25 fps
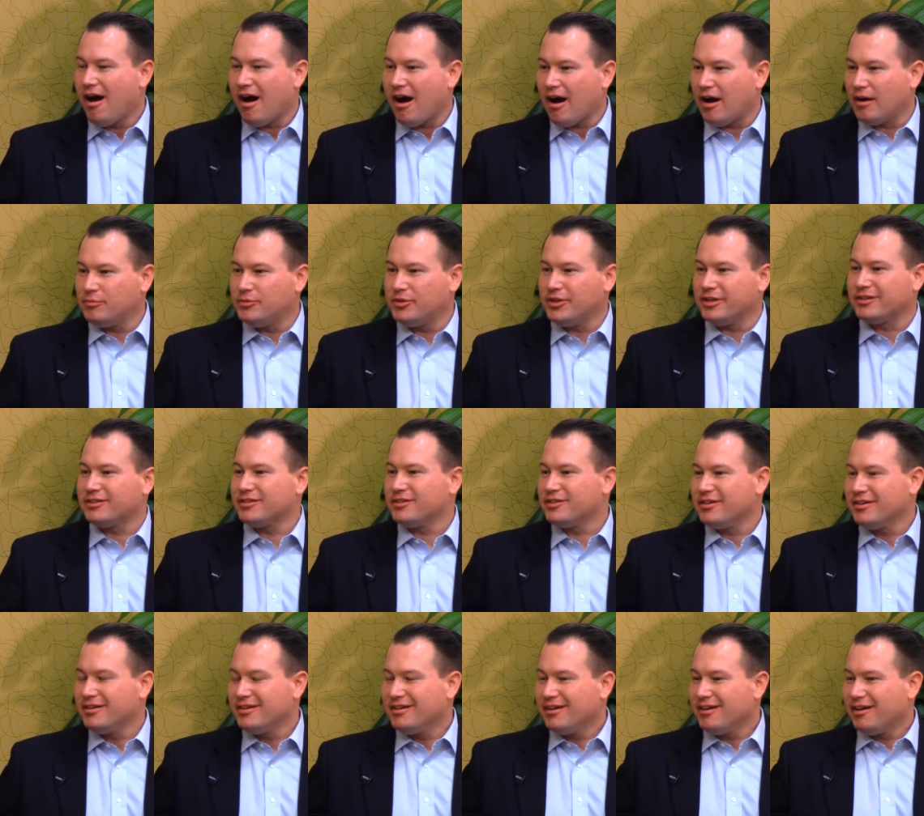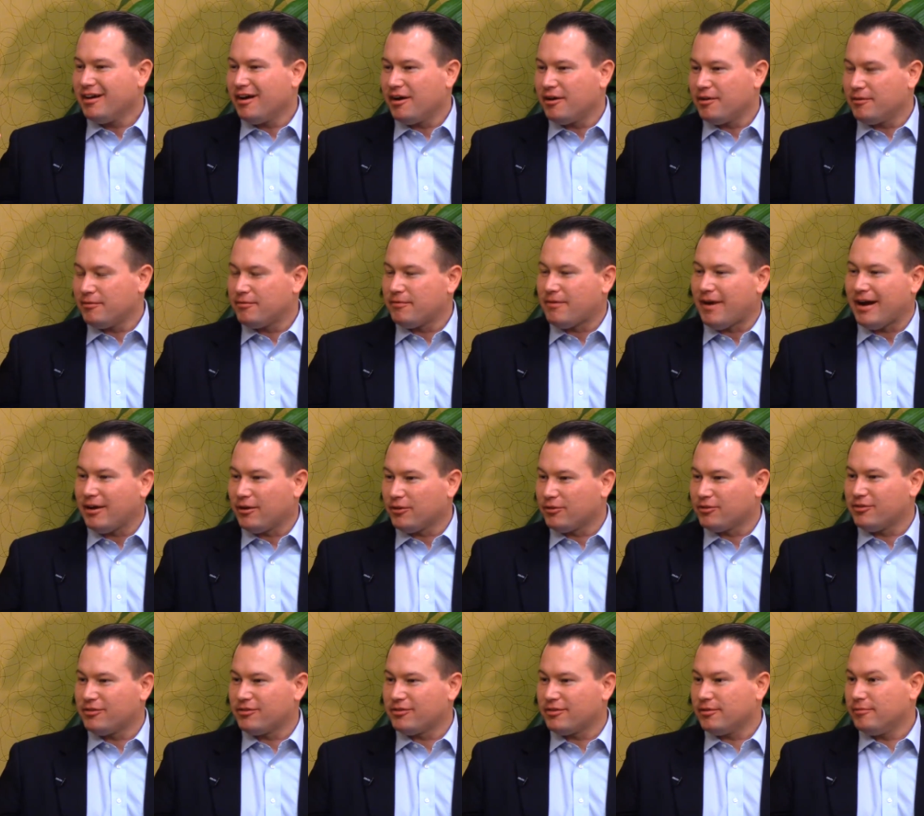object uh, file
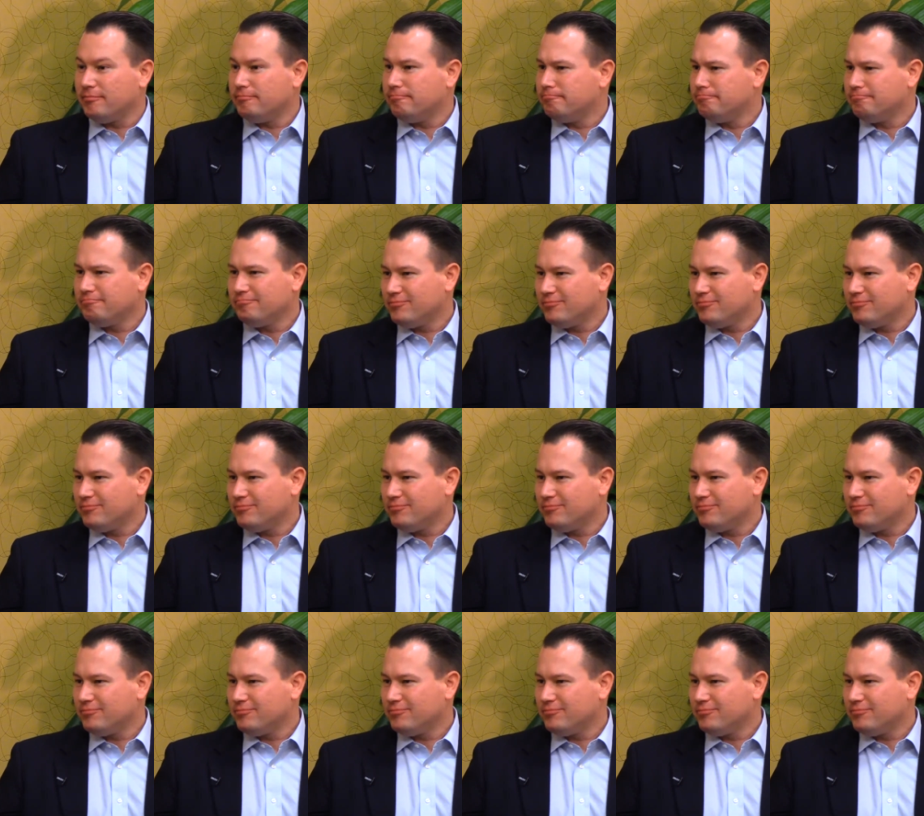system,